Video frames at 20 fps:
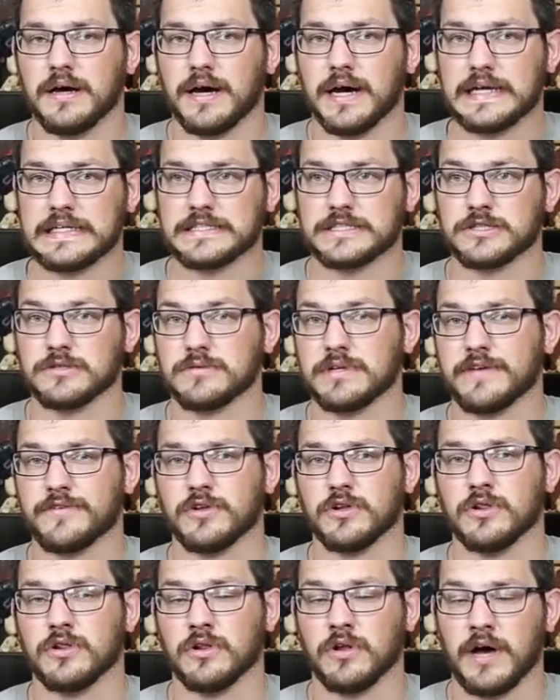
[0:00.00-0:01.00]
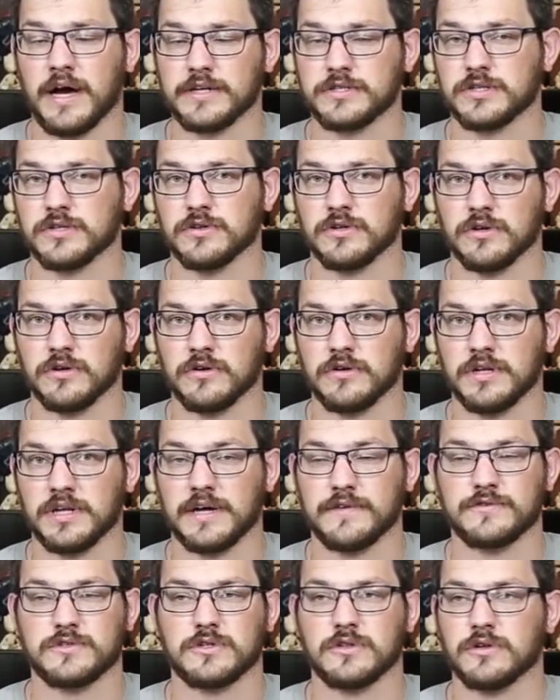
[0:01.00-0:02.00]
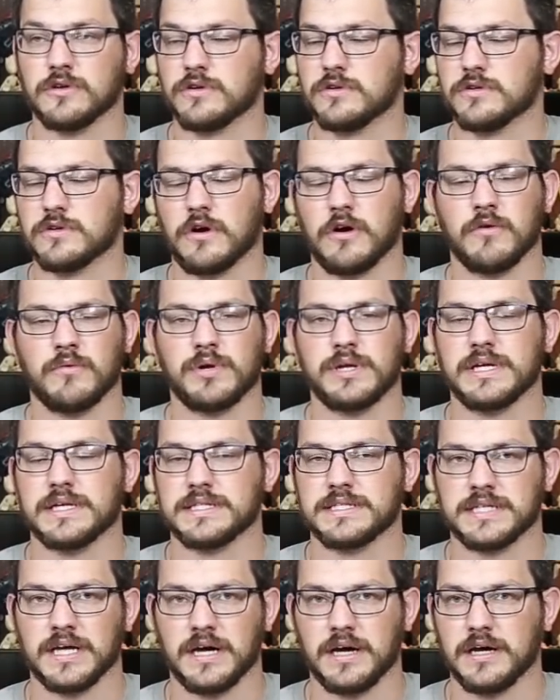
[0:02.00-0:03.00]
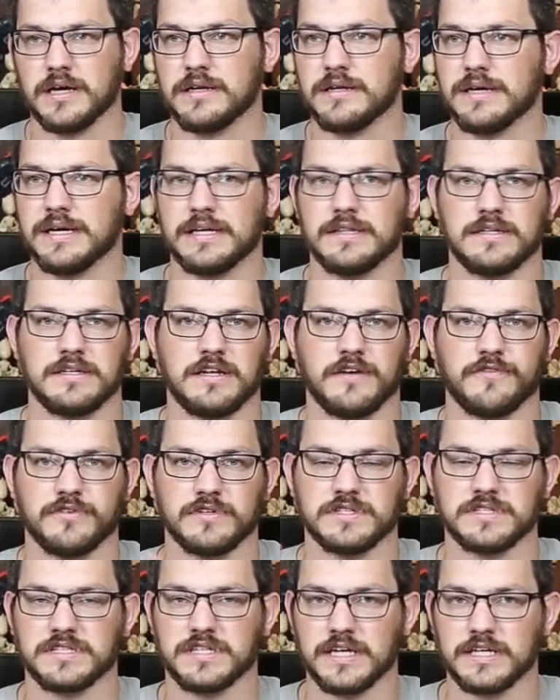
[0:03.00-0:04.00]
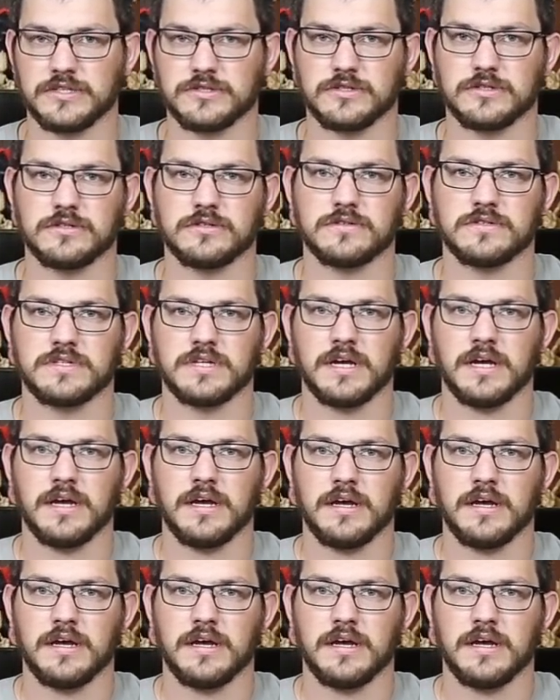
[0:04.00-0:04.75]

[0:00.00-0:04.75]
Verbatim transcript: I still have a lot to learn, and I've learned already a ton in the different slicers,